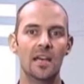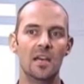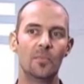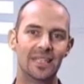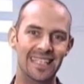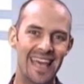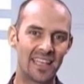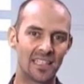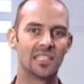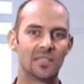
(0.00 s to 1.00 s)
but the
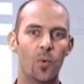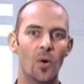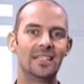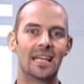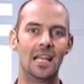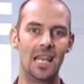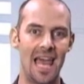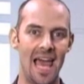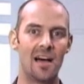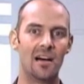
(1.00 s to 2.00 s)
access point
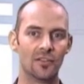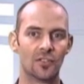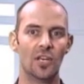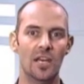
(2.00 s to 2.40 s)
allows